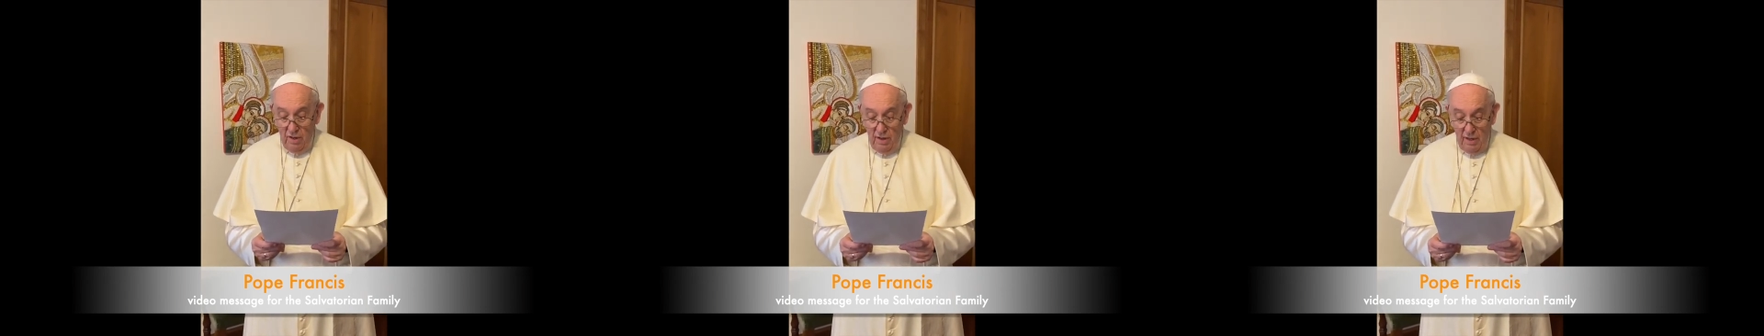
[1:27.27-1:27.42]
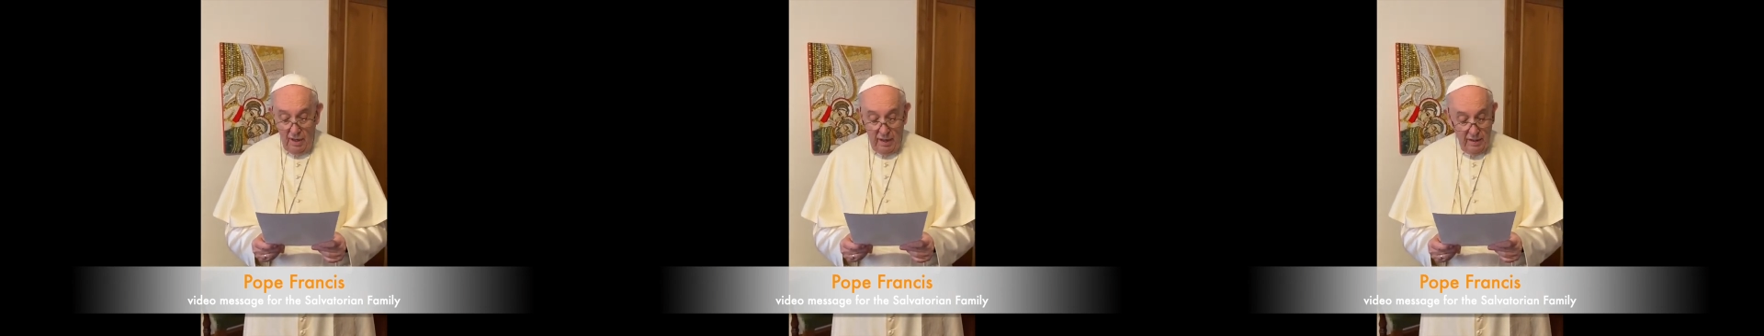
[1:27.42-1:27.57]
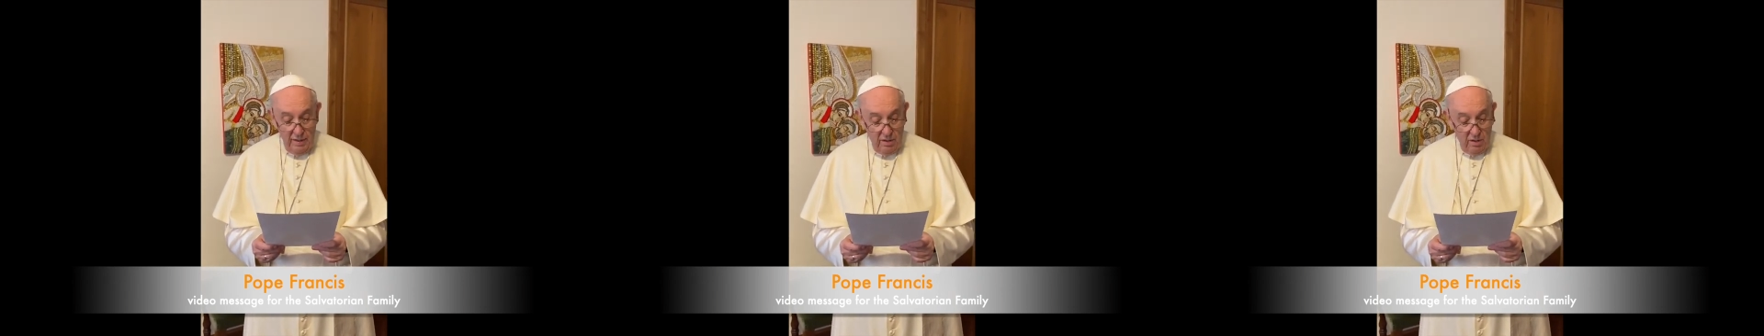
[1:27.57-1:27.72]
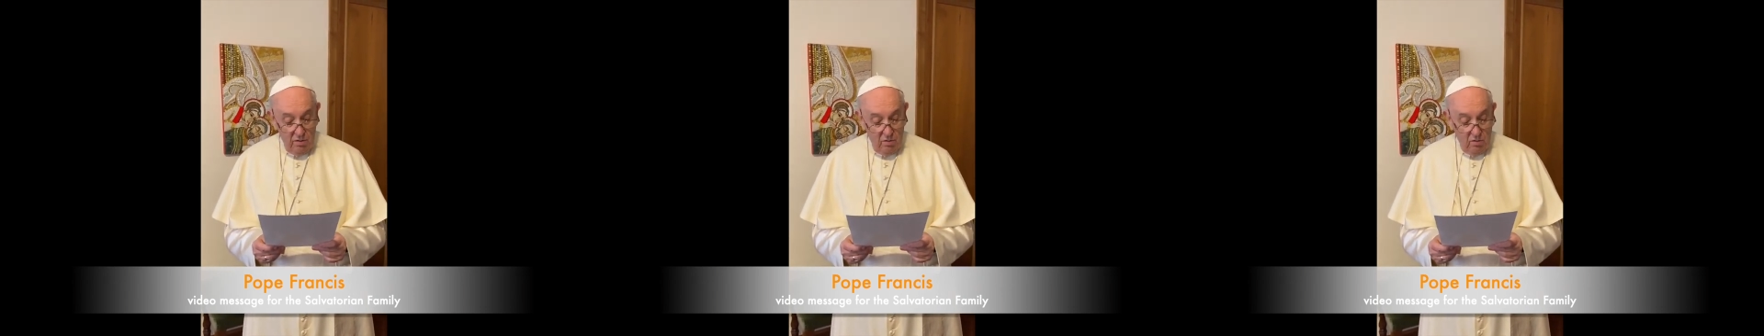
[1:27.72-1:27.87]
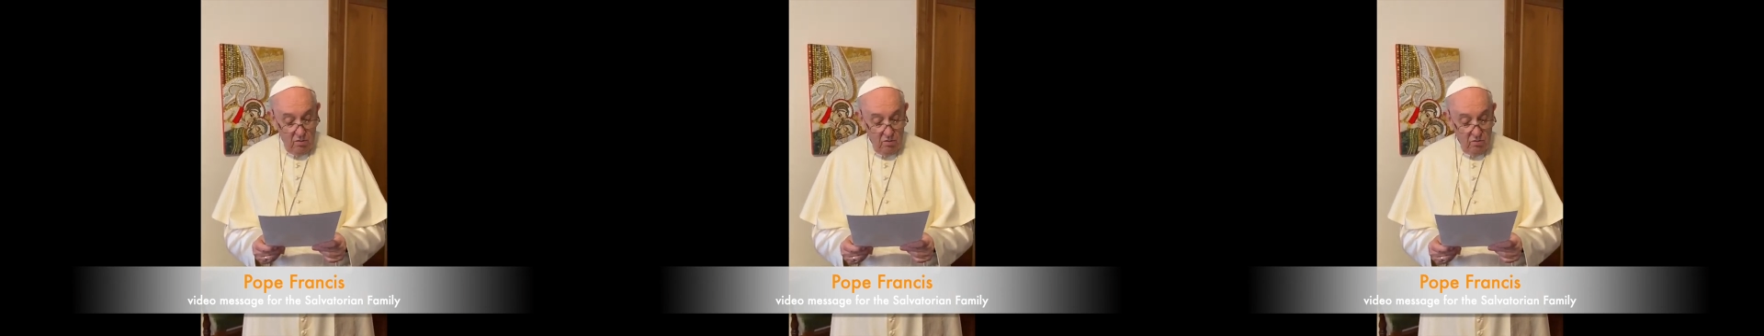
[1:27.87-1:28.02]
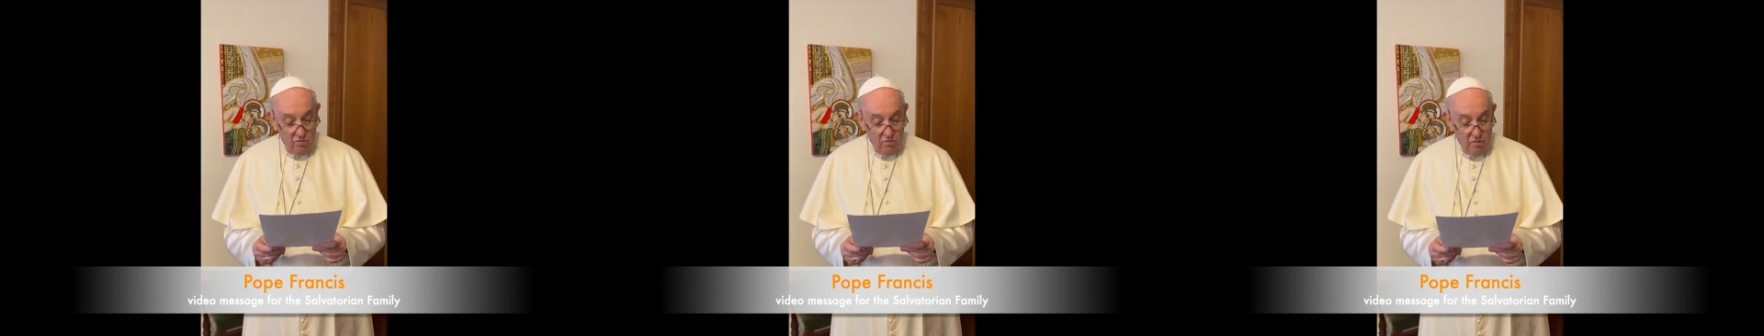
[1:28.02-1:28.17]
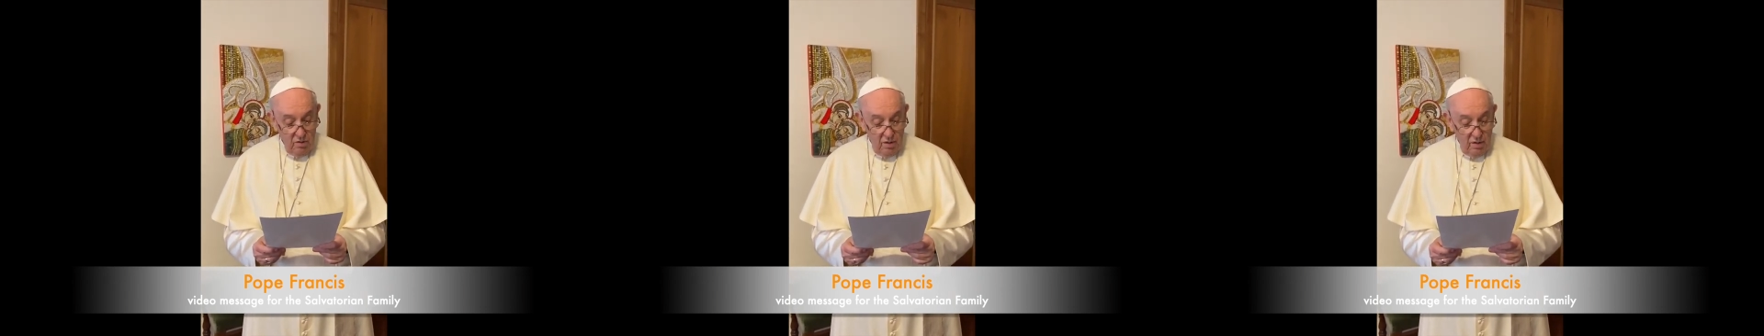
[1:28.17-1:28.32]

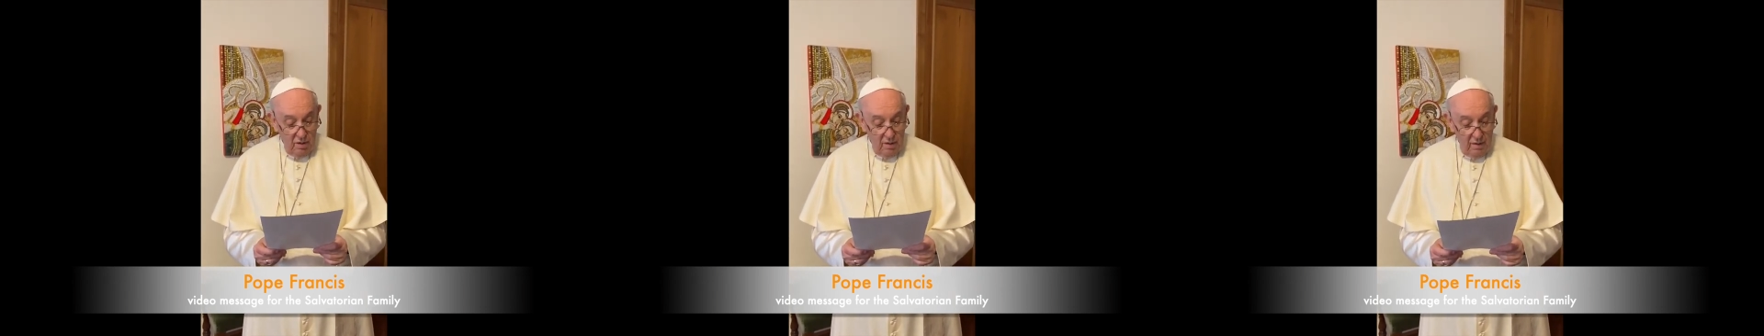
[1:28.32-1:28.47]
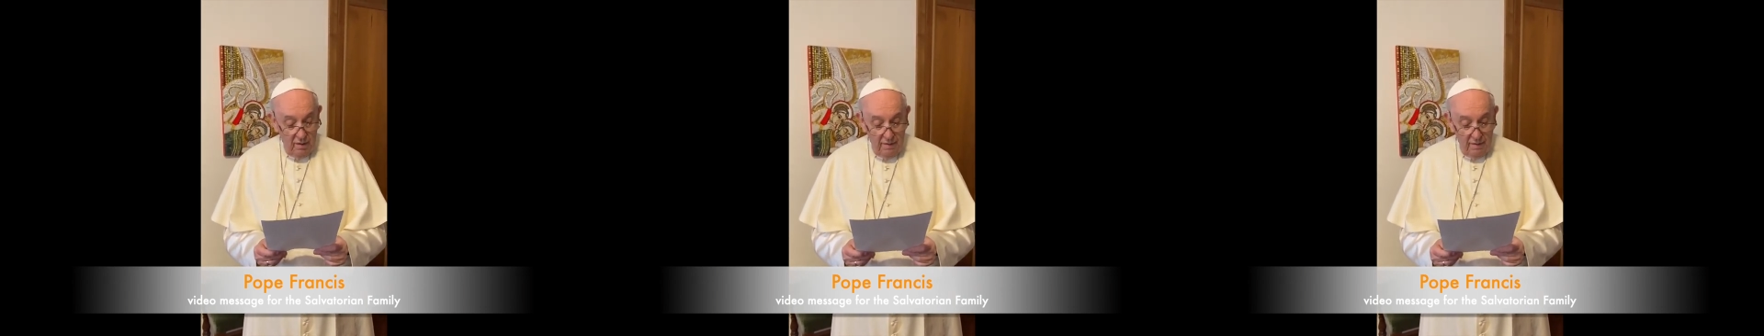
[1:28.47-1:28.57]
origins